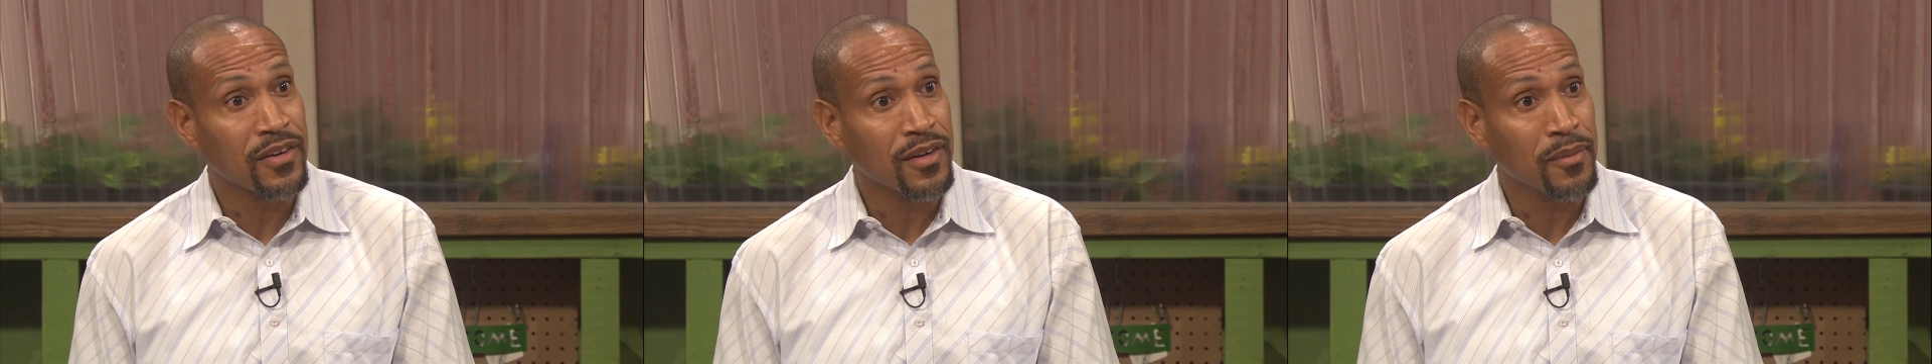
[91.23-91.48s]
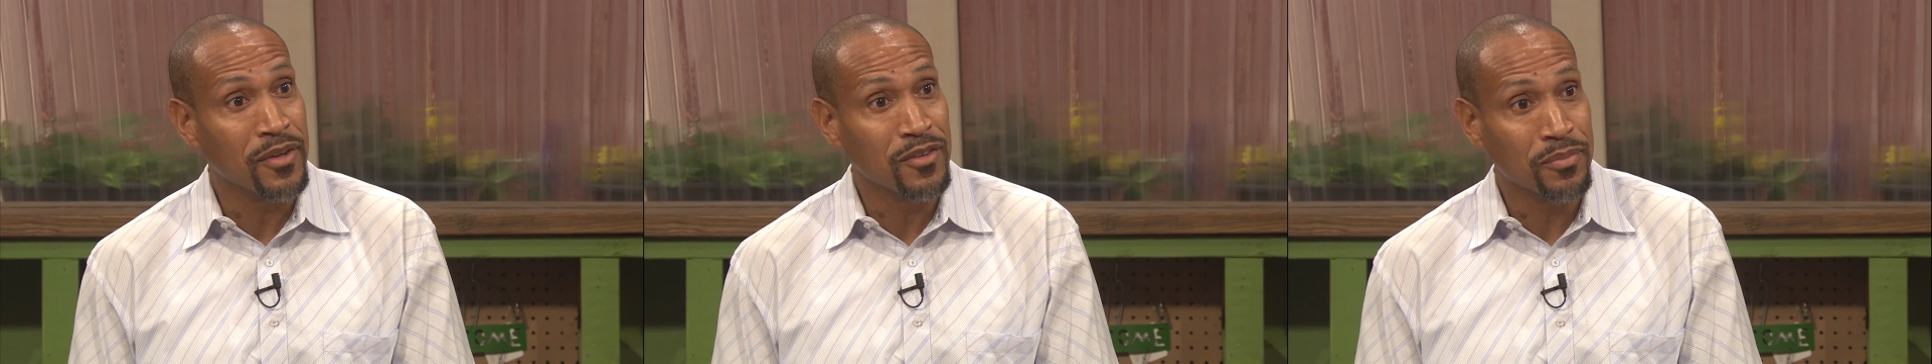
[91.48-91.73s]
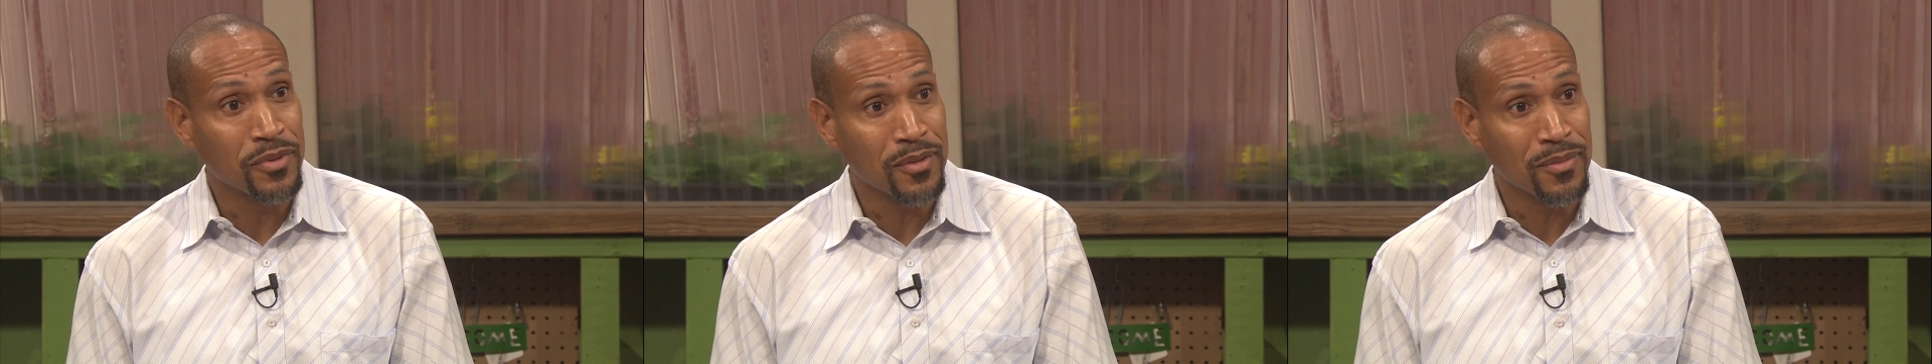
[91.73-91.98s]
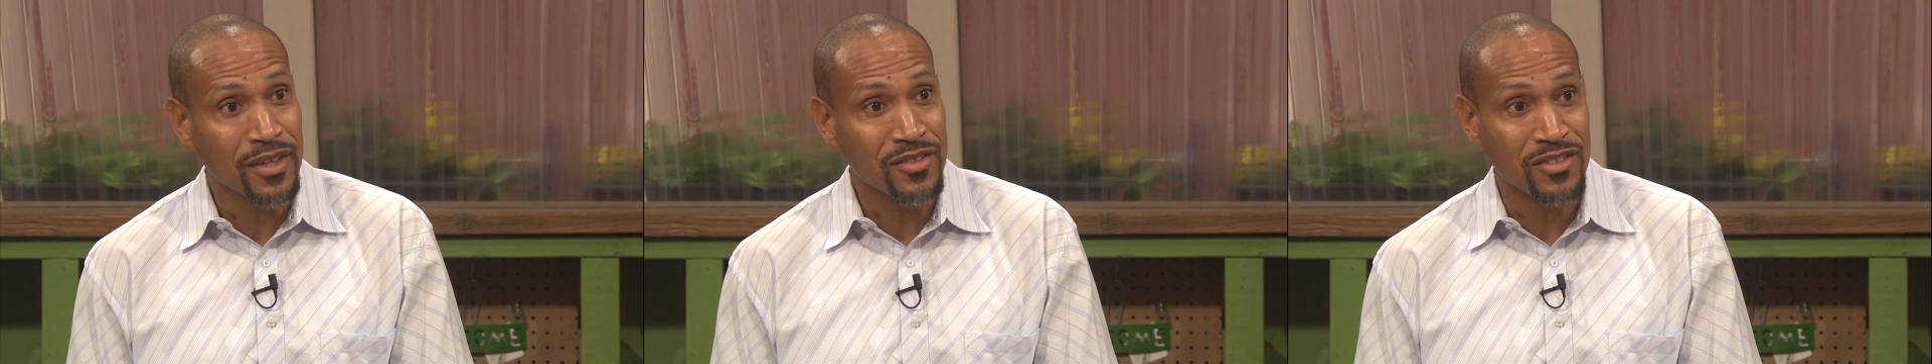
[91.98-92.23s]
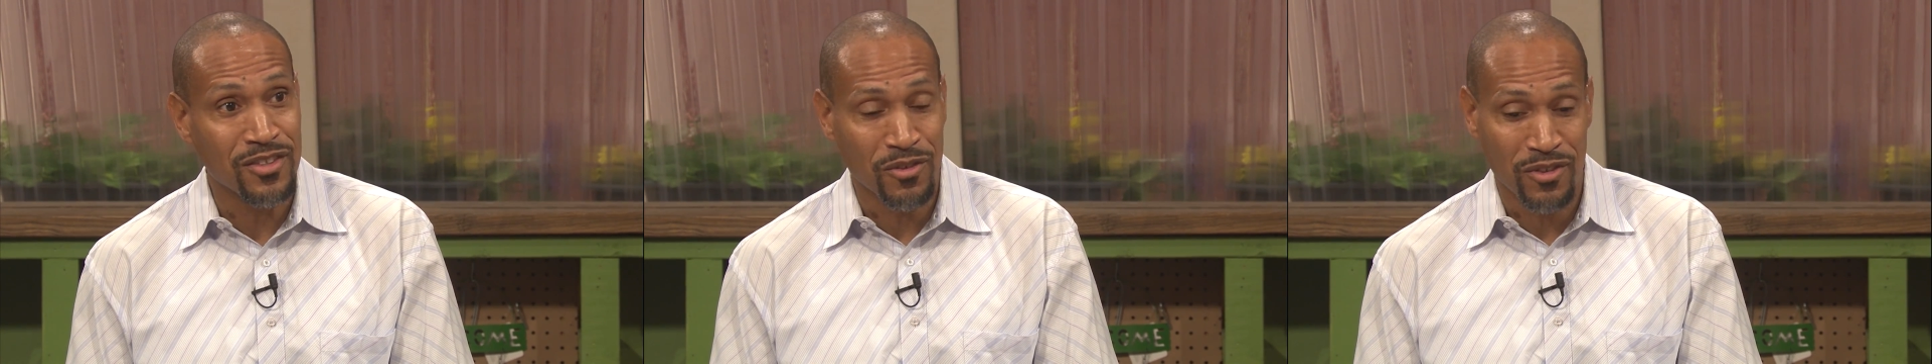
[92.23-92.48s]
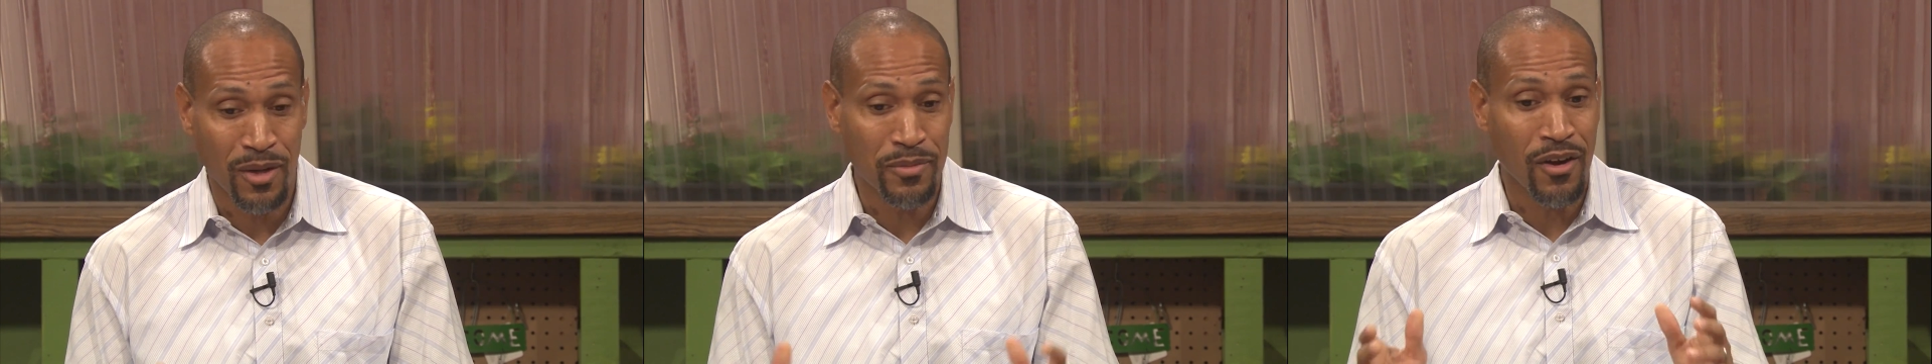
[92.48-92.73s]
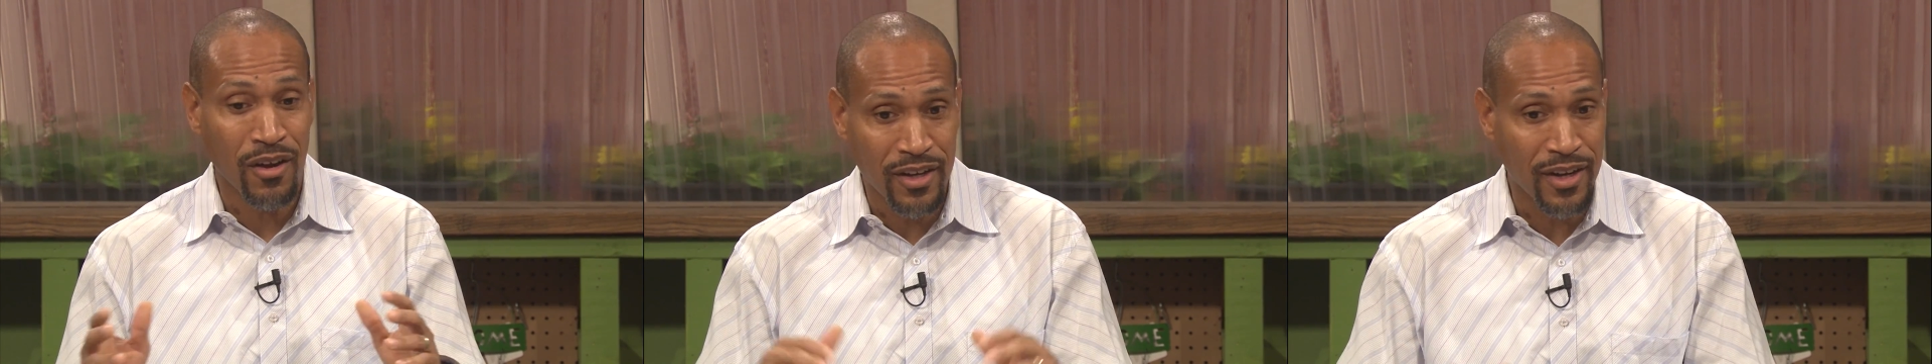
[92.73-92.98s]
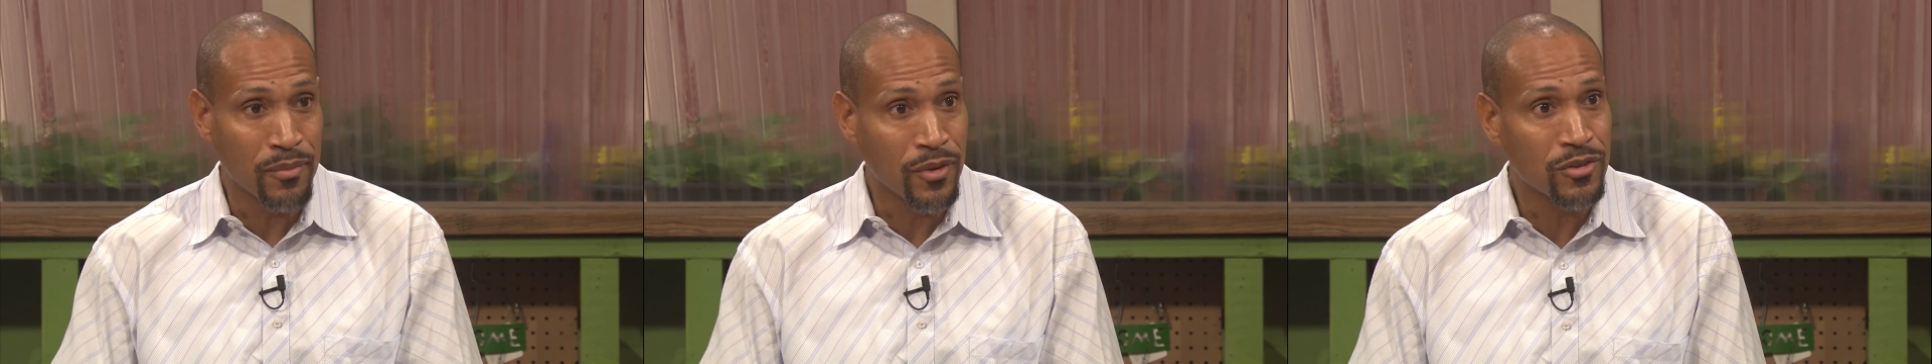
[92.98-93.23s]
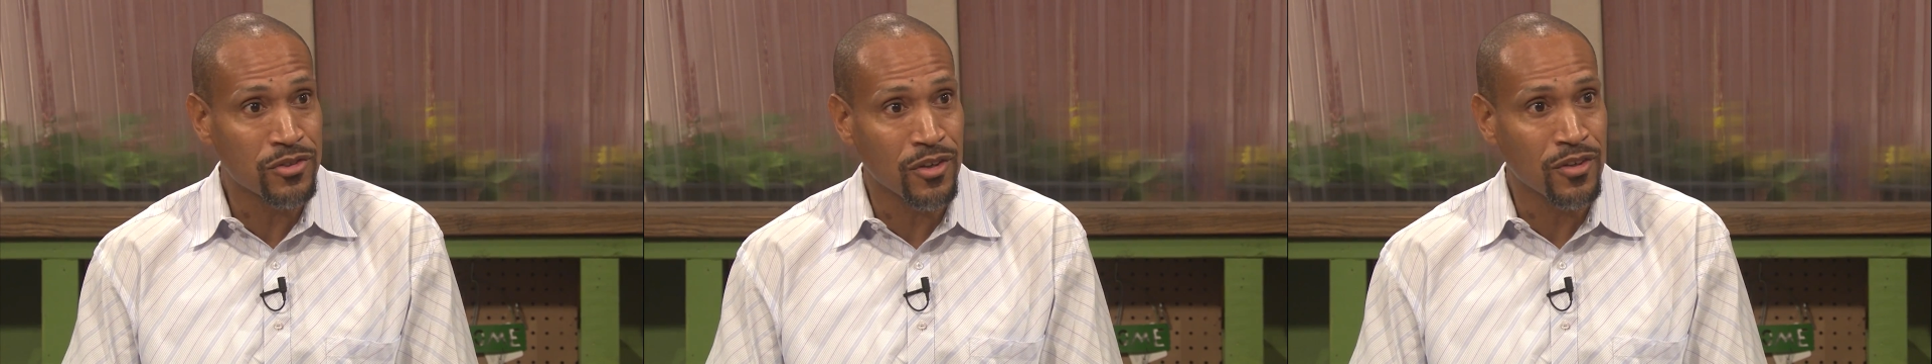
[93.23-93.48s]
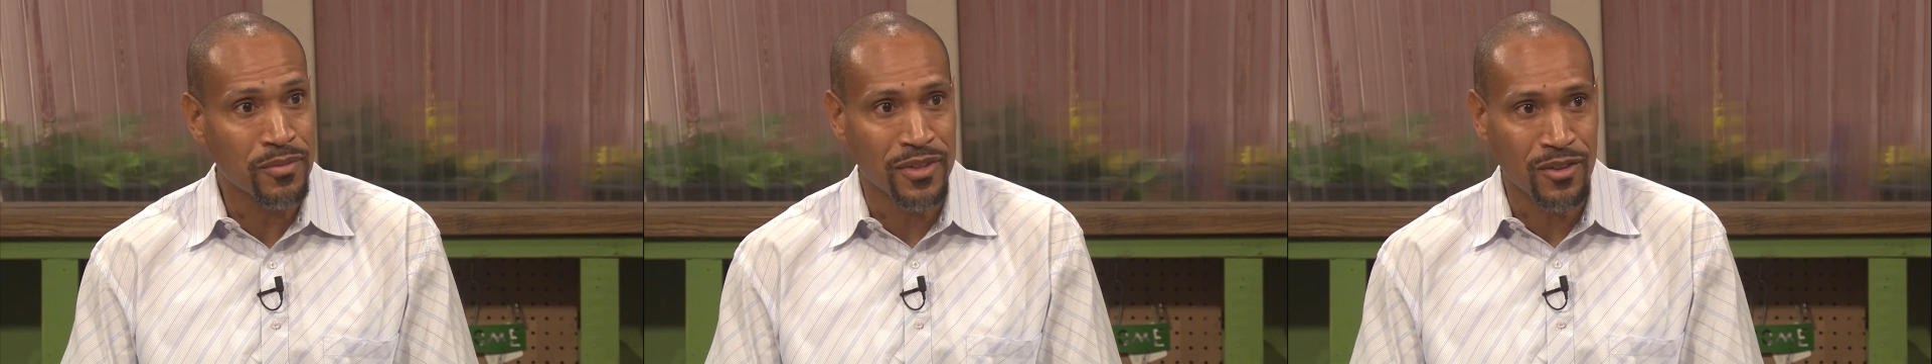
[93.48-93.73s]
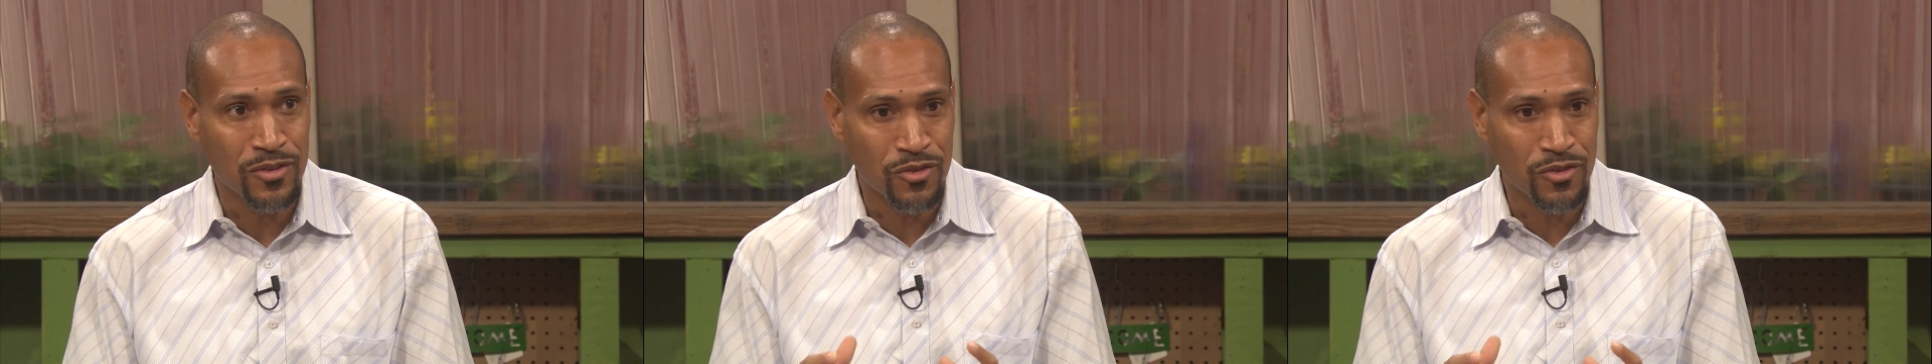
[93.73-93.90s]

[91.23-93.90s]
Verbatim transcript: I mean, you pretty much, you know, dumped all of that mulch on them and those